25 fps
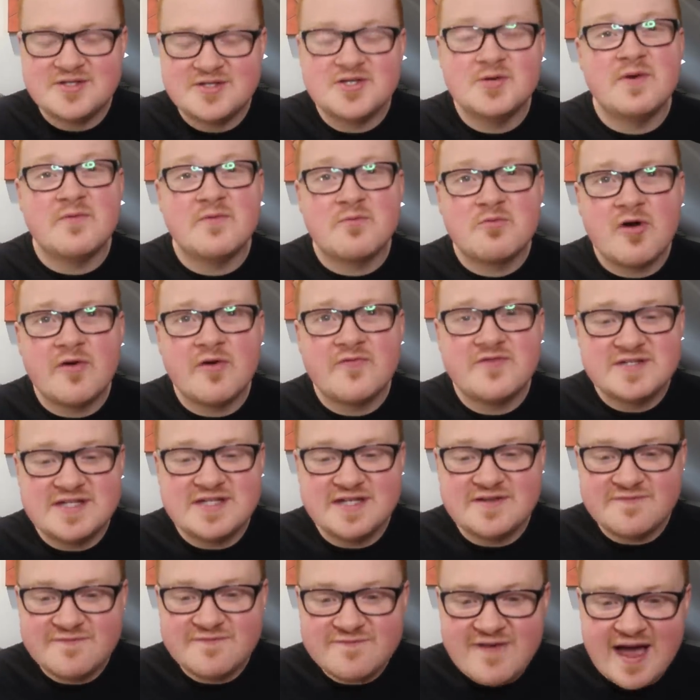So we've
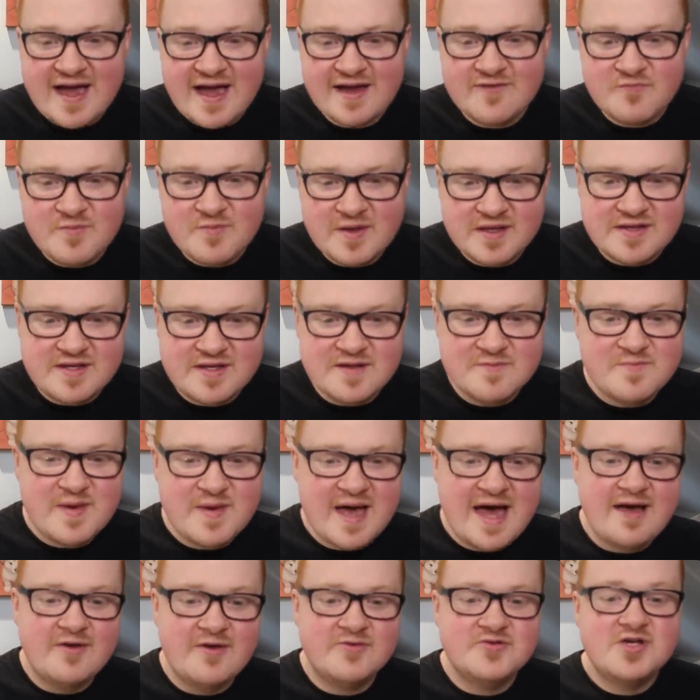profited £5 million,
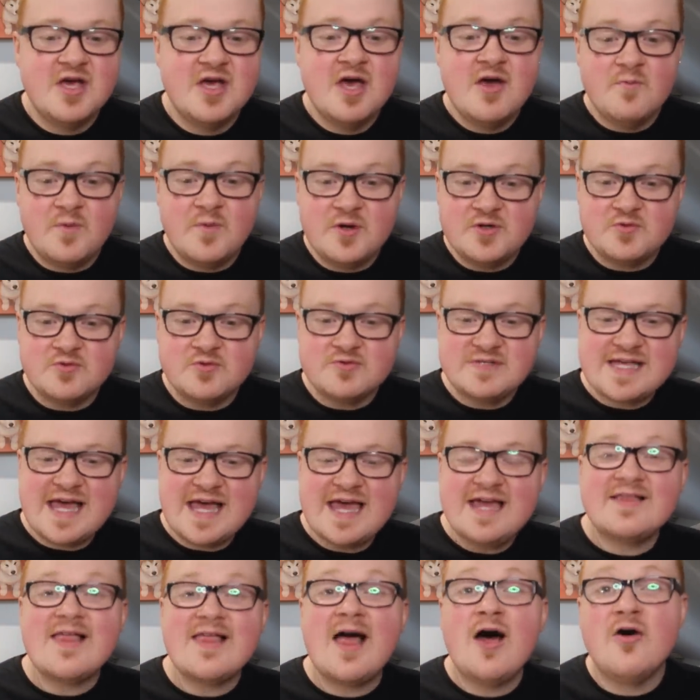which will
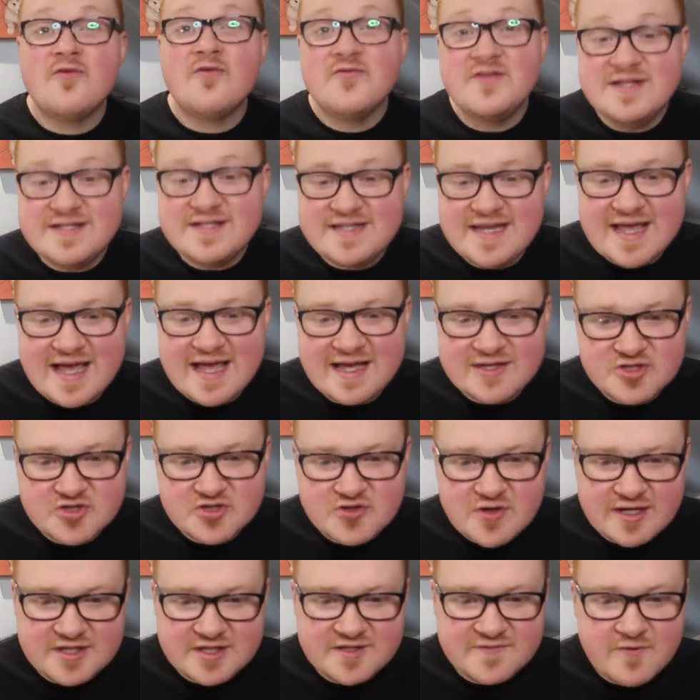take that off the Diaz
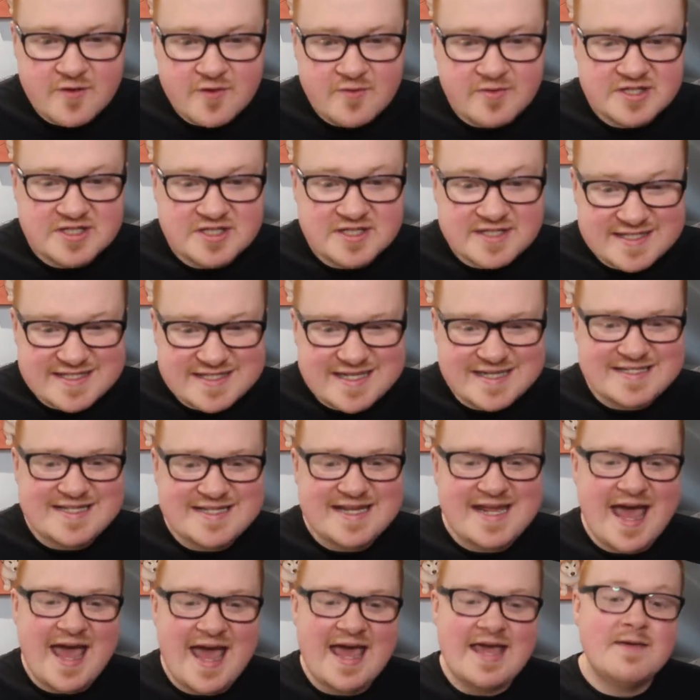transfer, which is
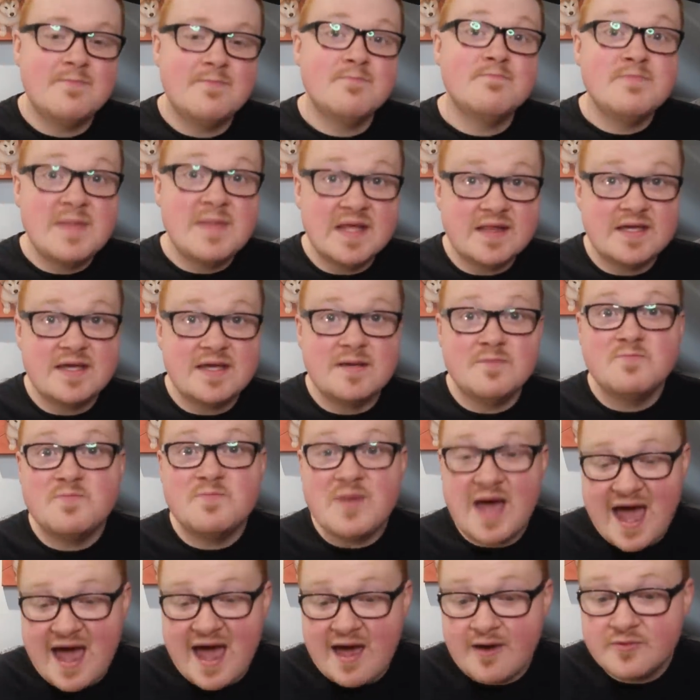£68 million,
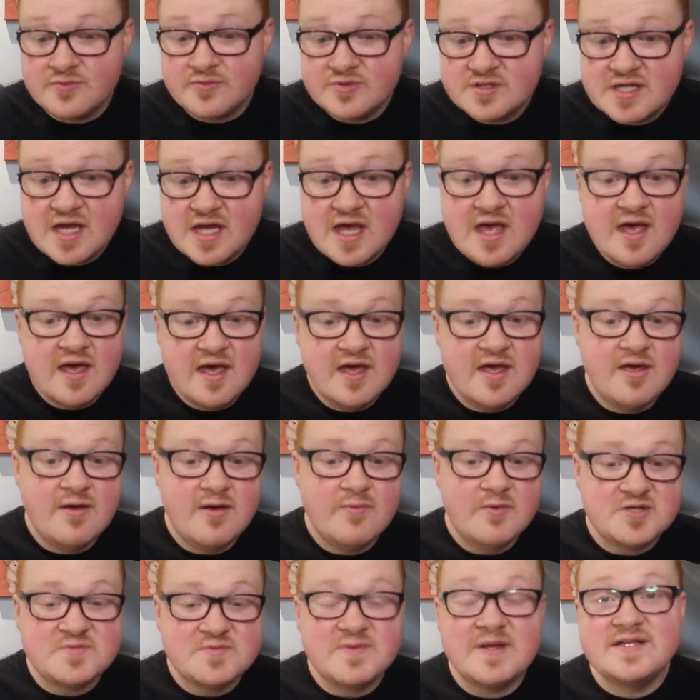
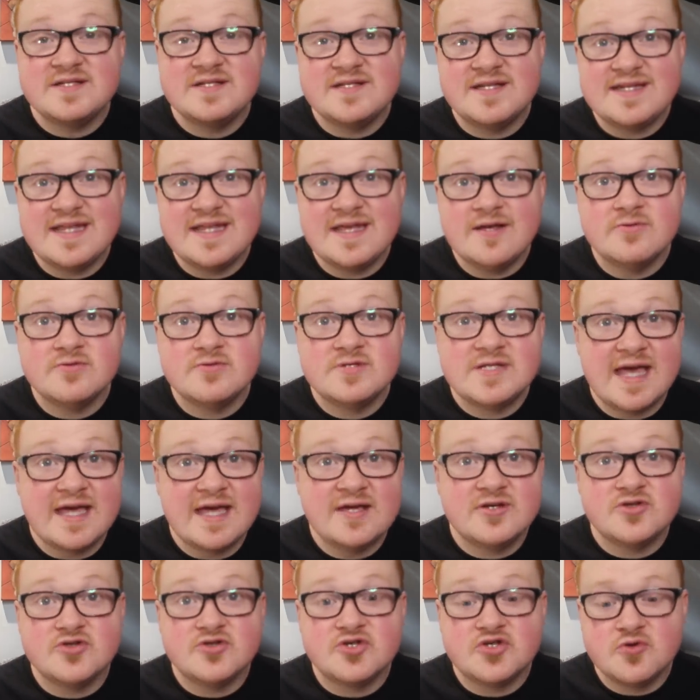which means the deal
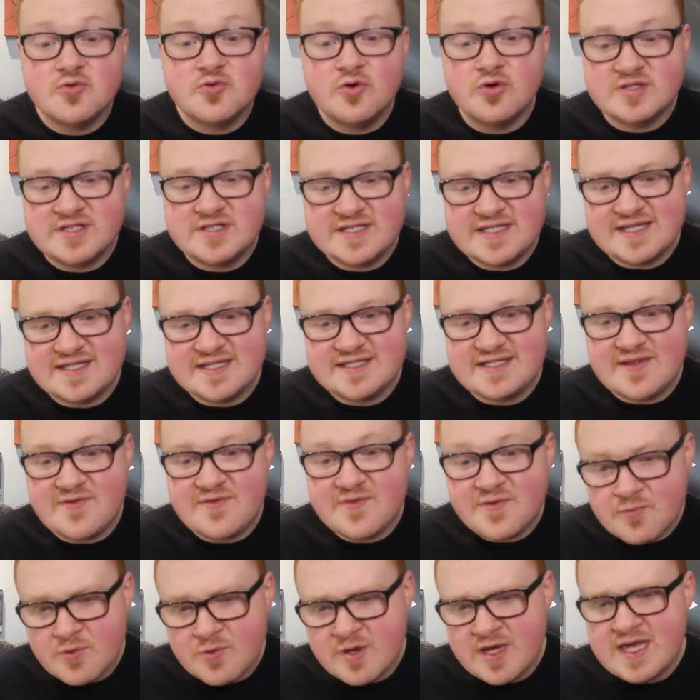takes us towards
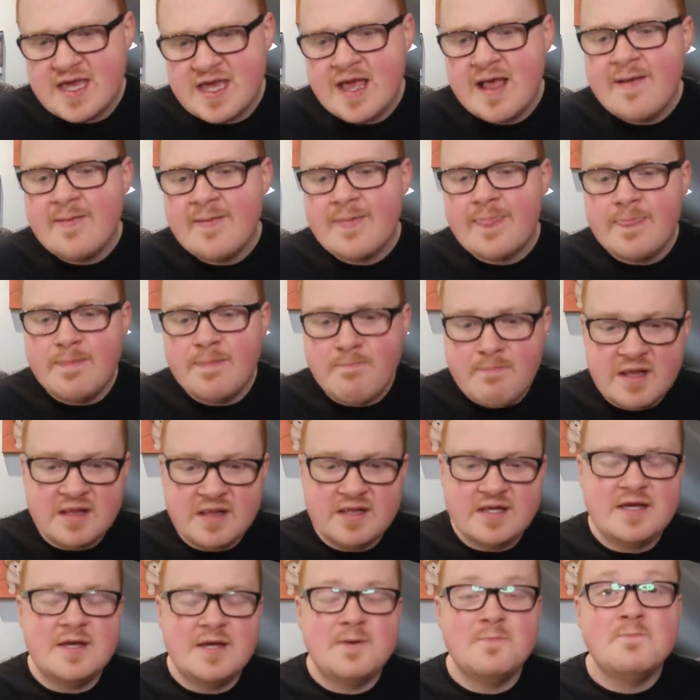£63
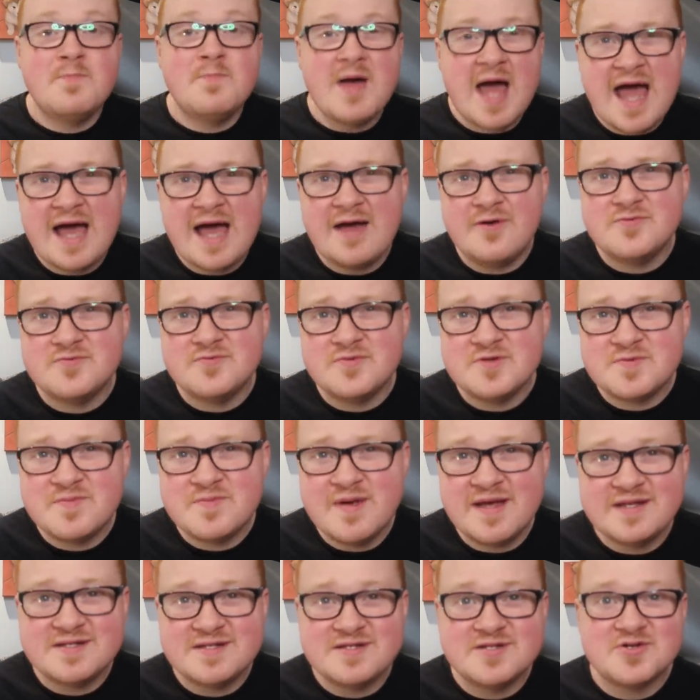million, which
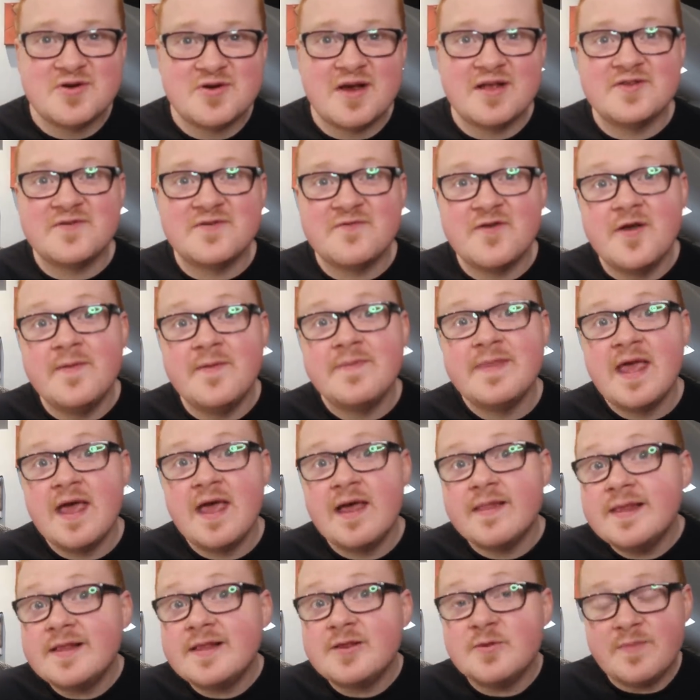makes the transfer
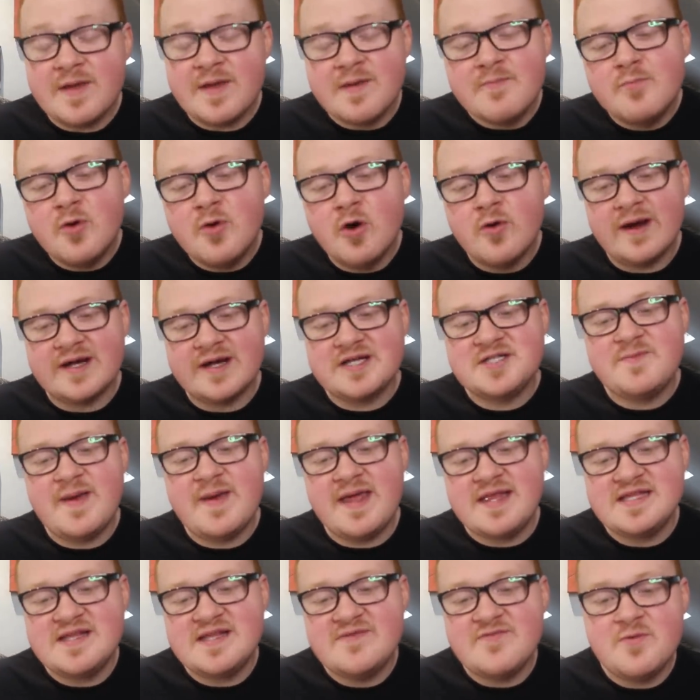a little bit more
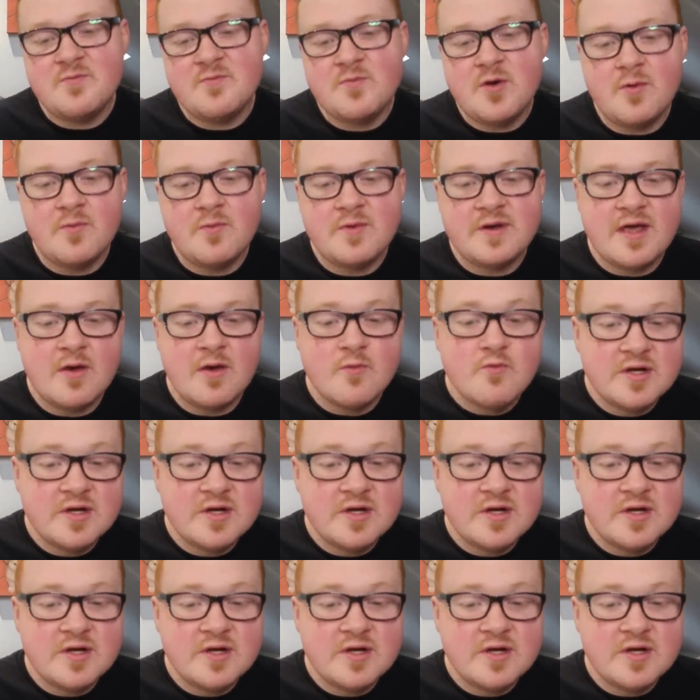expensive than what we